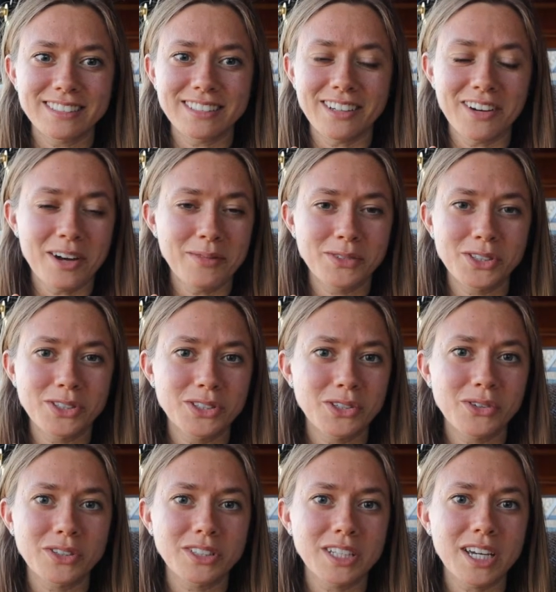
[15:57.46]
I'm just
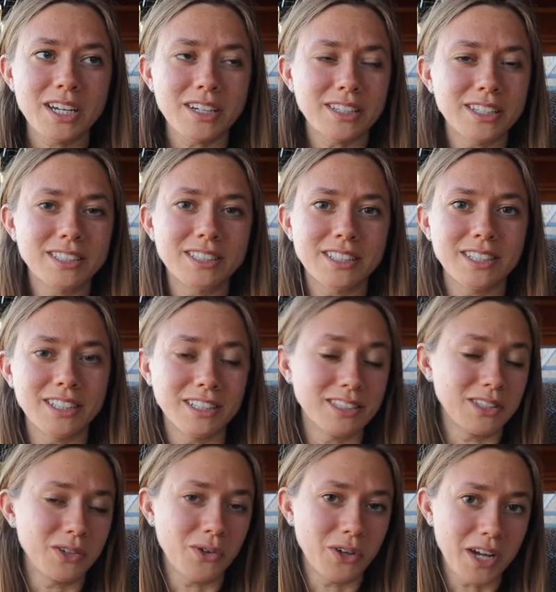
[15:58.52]
so excited.
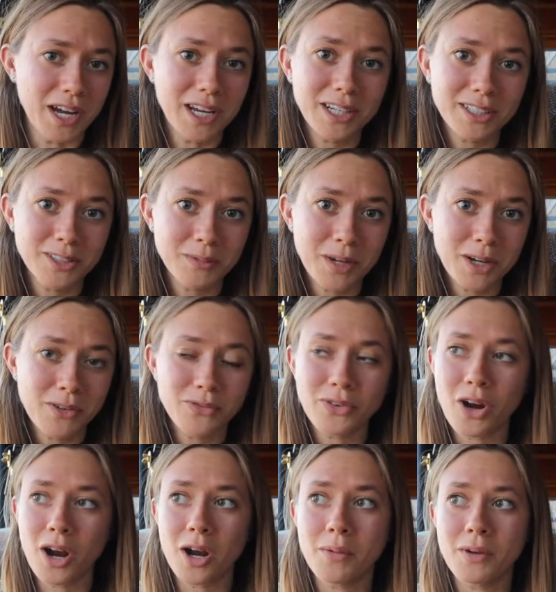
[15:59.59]
It's an organic tomato
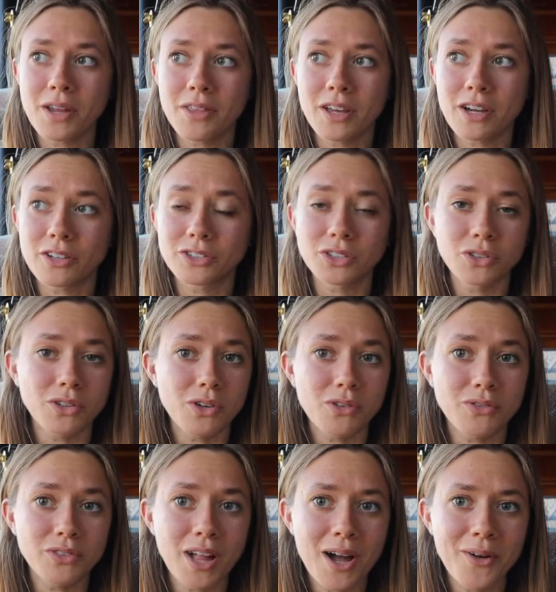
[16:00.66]
farm, and they also grow
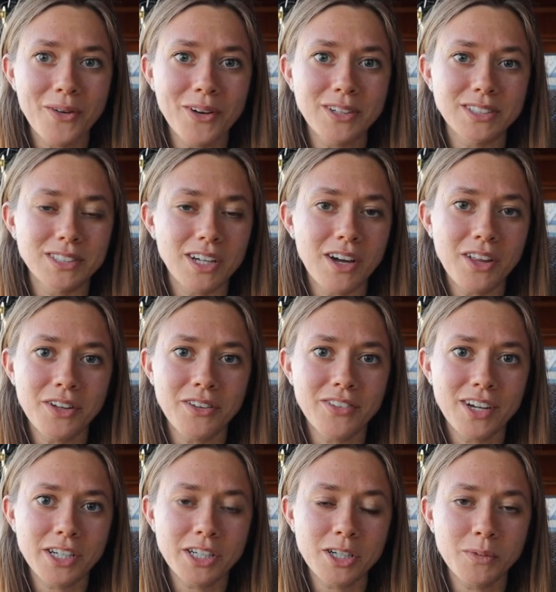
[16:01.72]
flowers and other
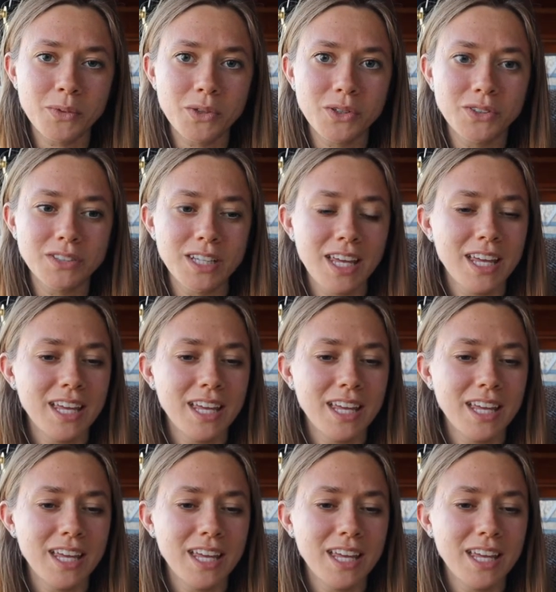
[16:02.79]
vegetables.